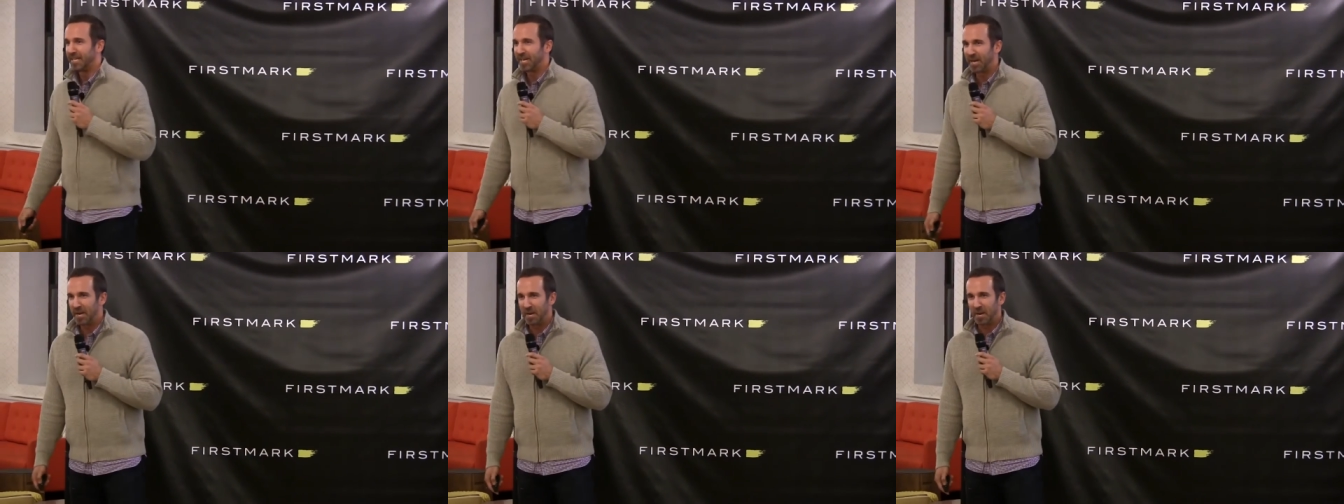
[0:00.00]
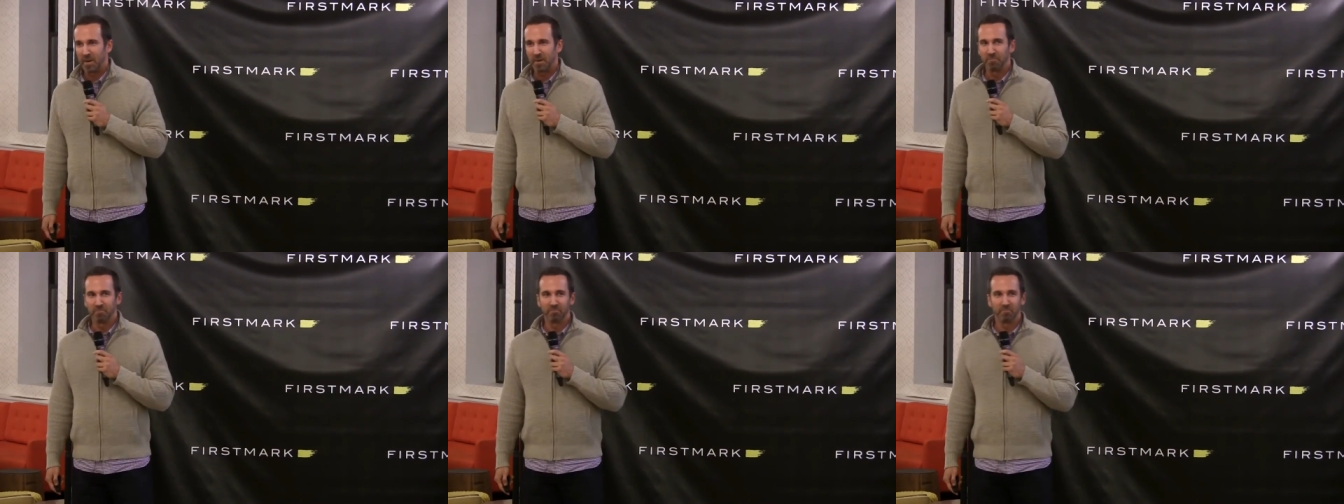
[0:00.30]

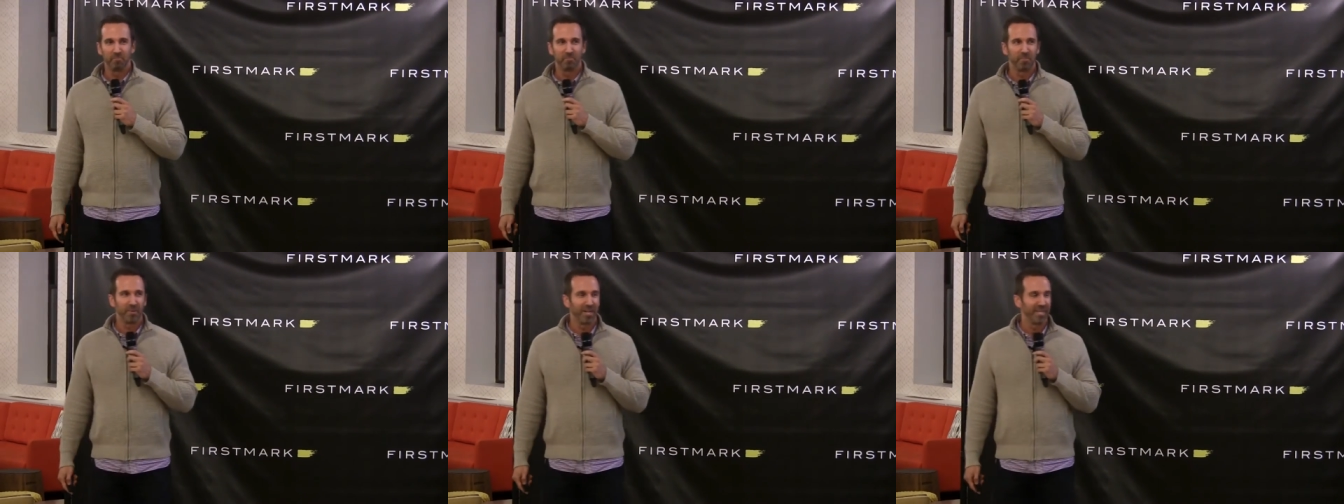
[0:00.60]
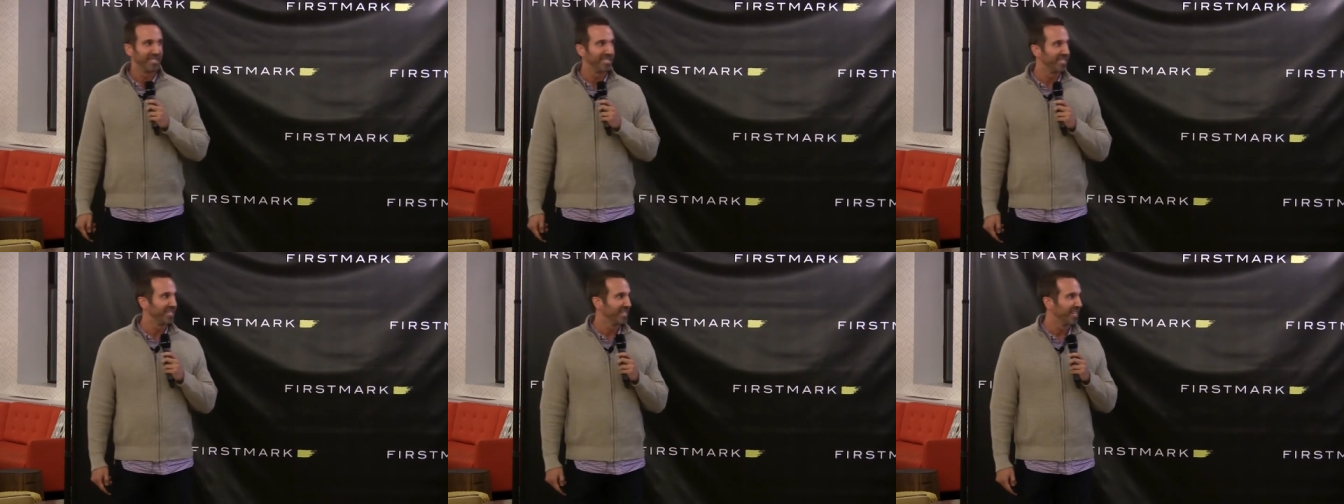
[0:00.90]
um,
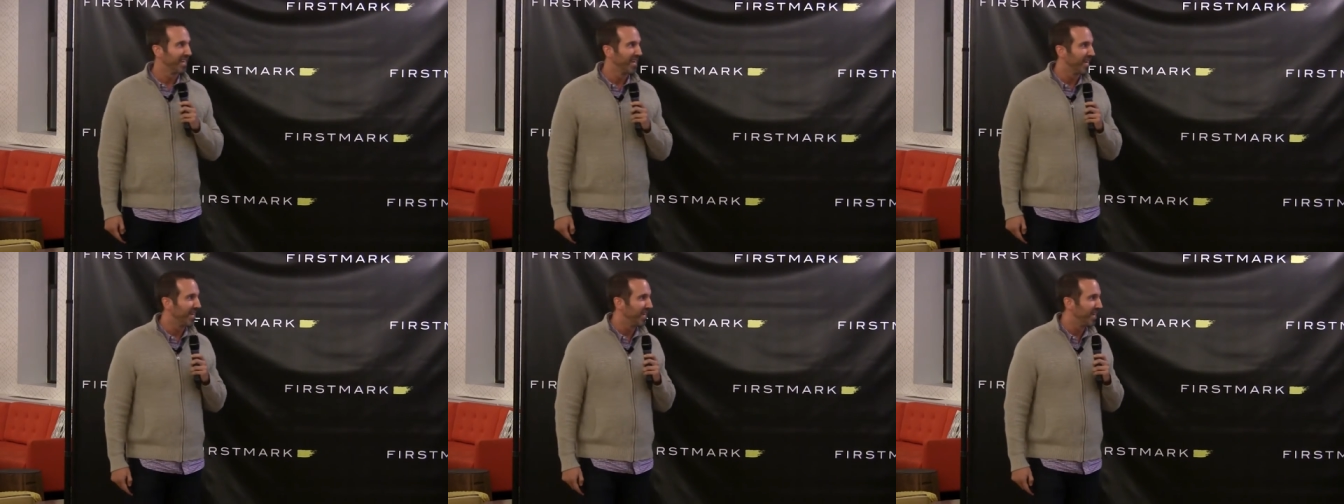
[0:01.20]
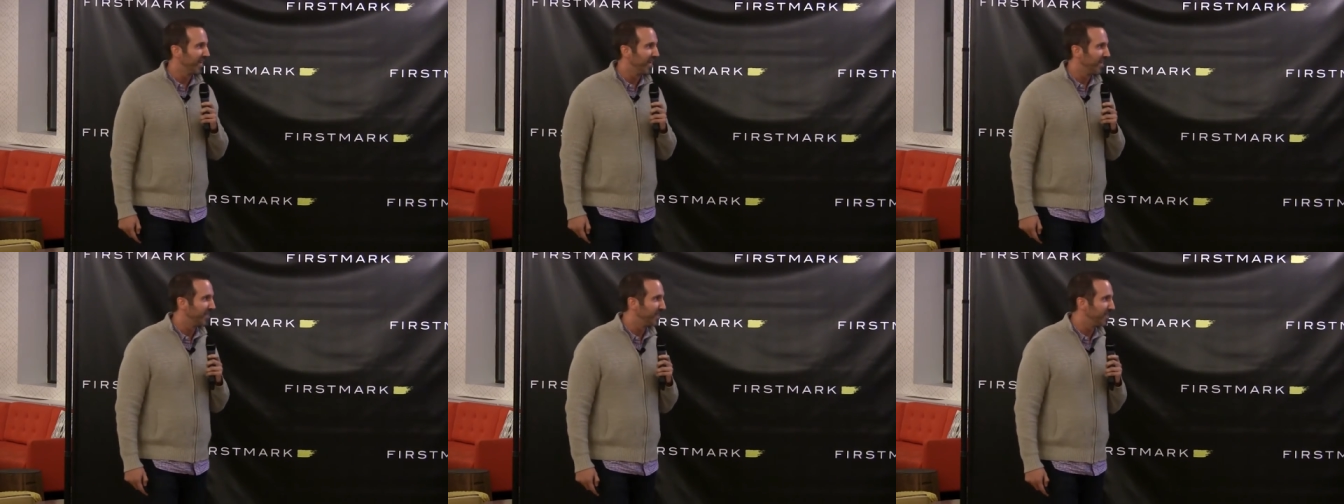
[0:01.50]
but
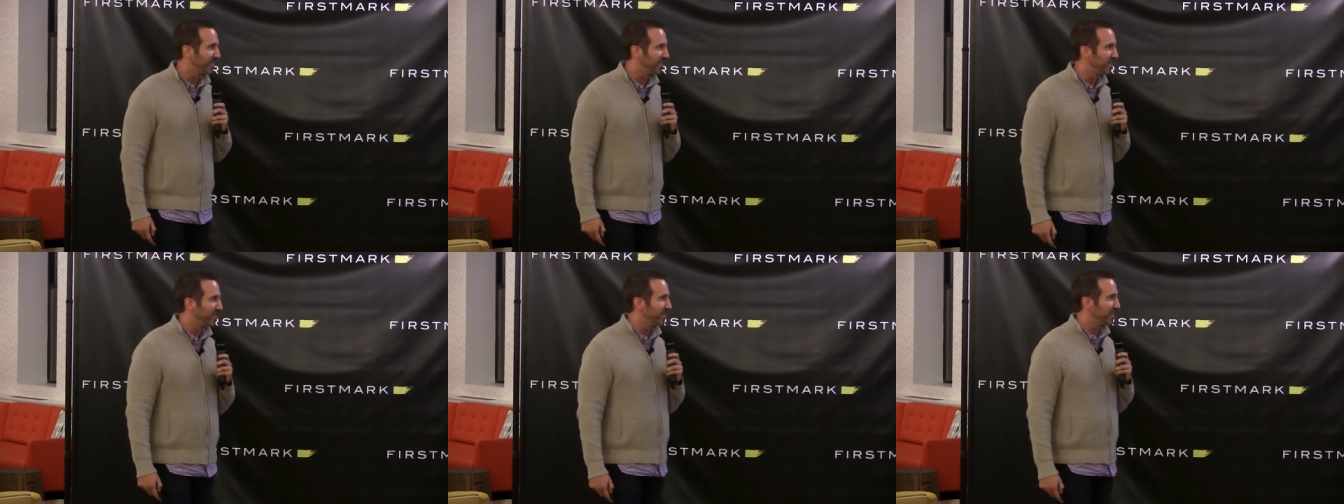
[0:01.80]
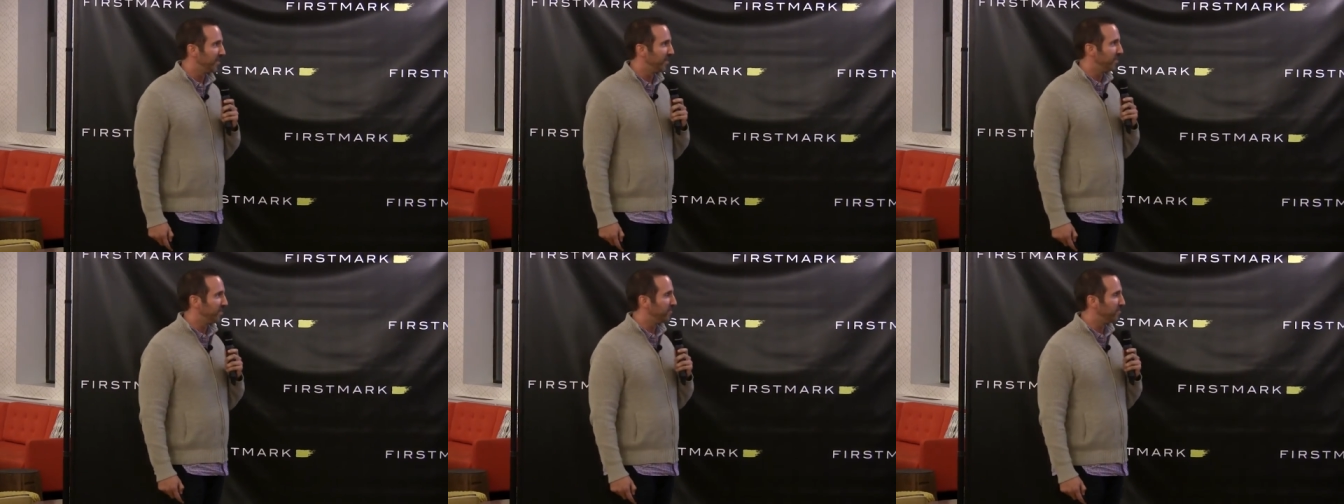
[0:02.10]
uh, I think
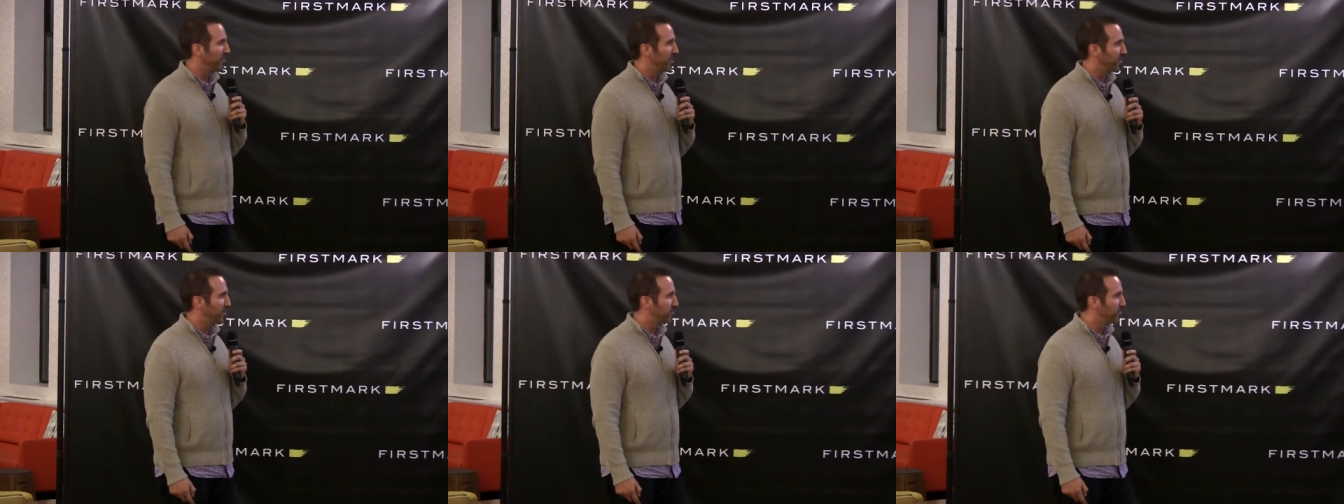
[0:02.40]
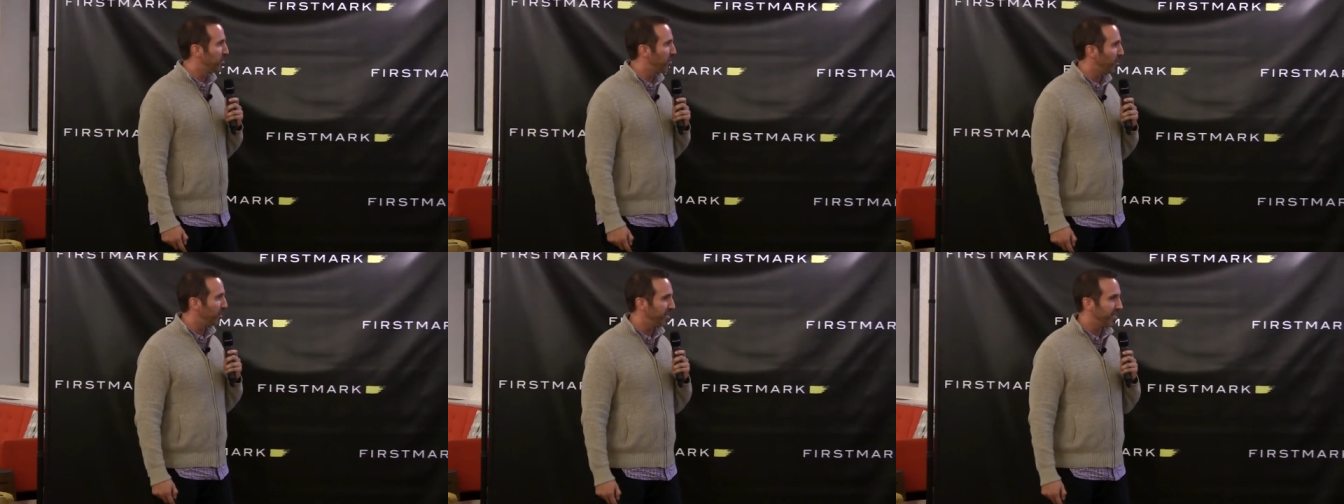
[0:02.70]
the
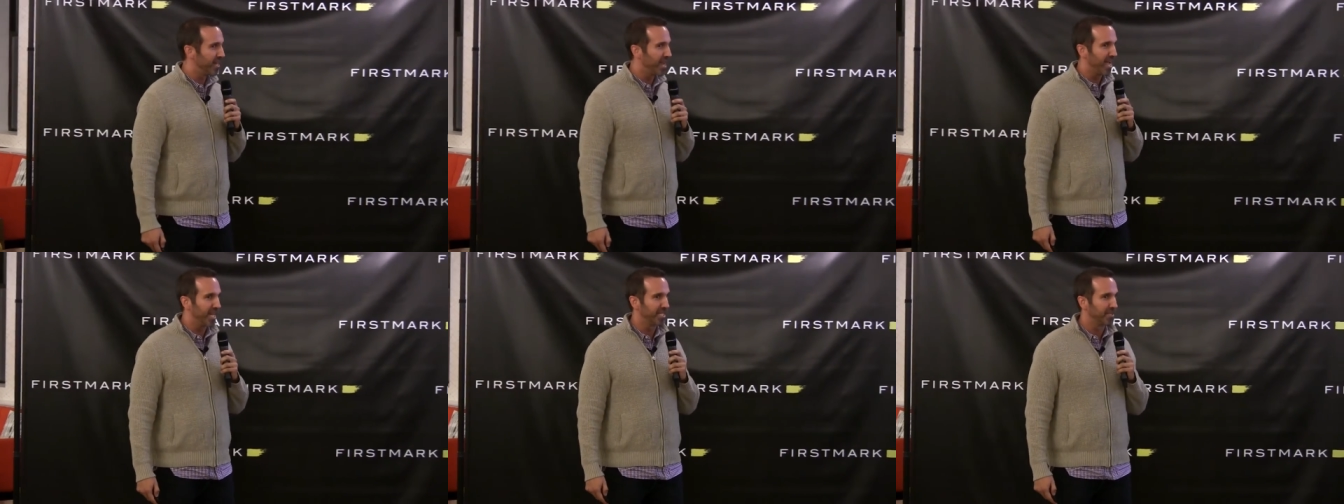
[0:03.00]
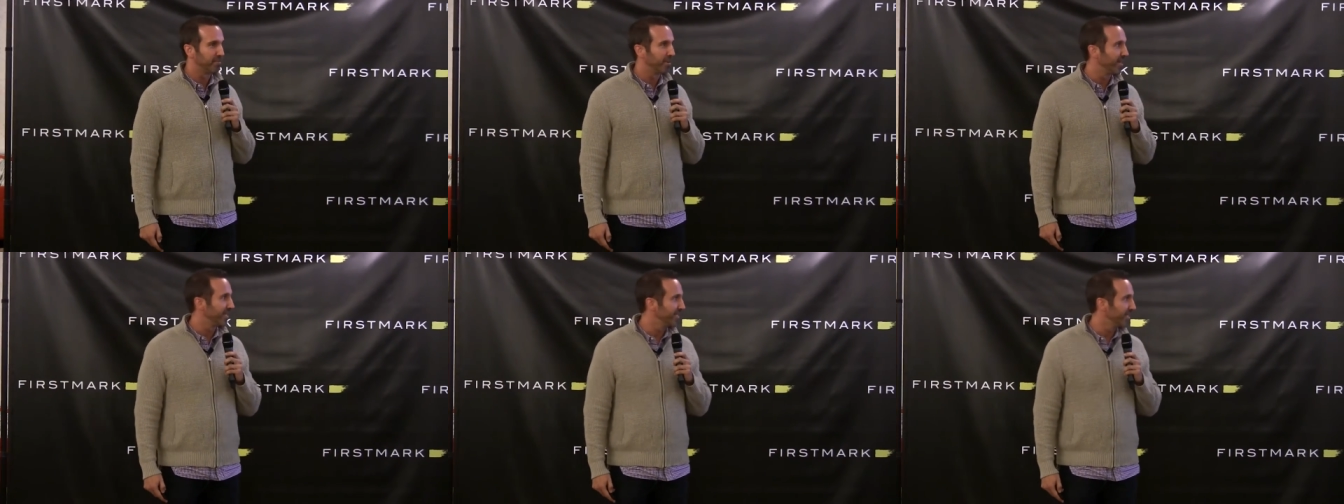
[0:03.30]
most poignant
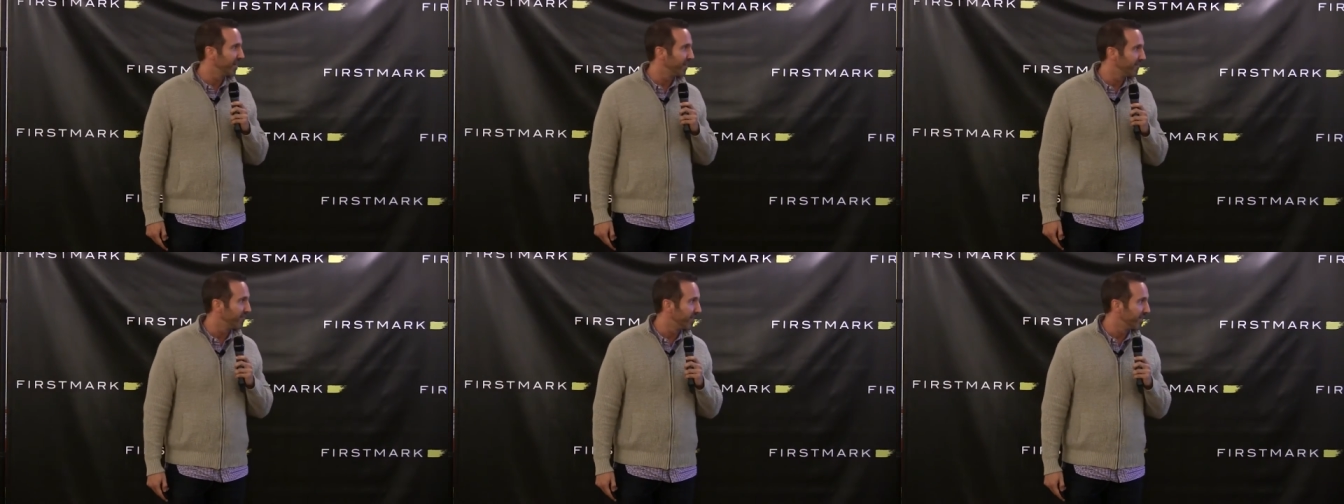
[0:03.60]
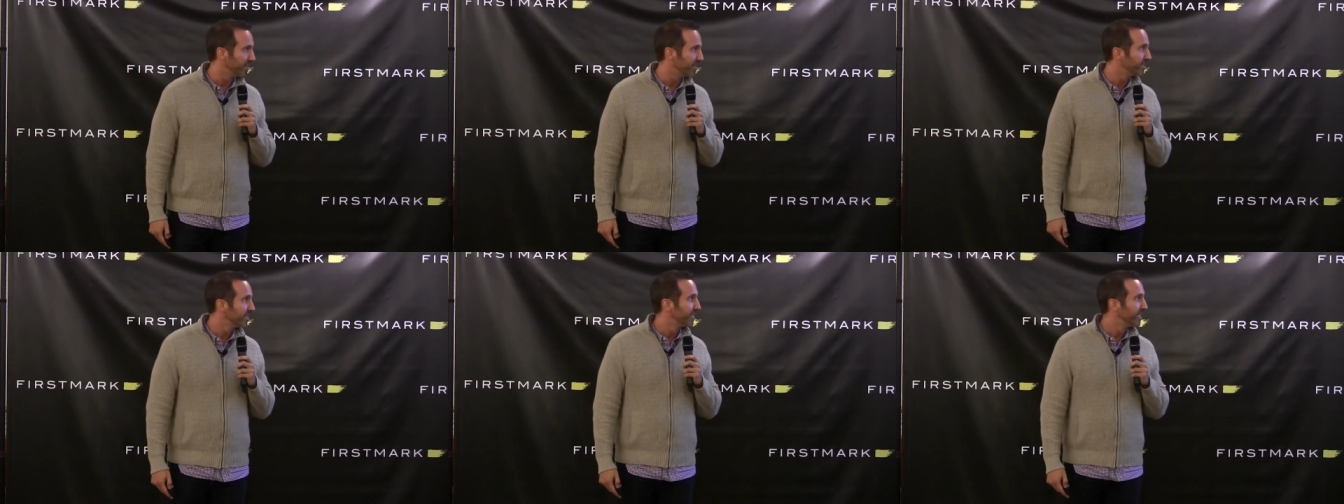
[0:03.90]
aspect of
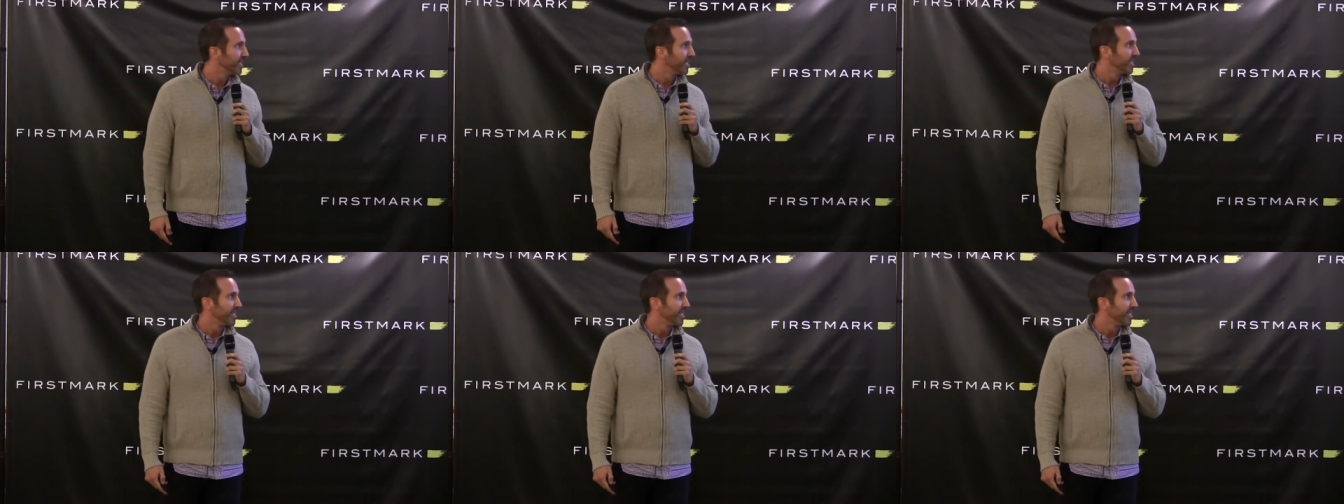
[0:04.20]
it